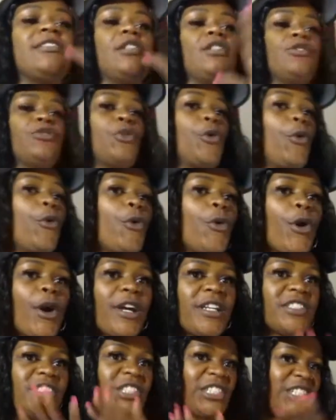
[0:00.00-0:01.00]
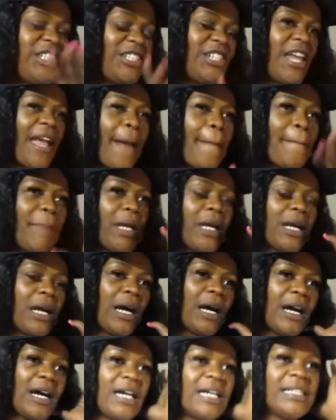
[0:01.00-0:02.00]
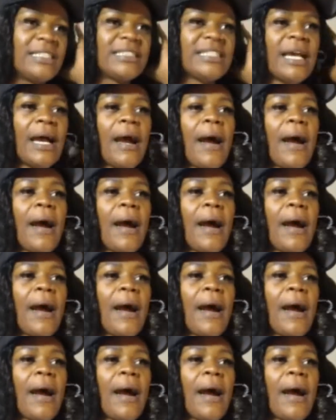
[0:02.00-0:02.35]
a tour just yet because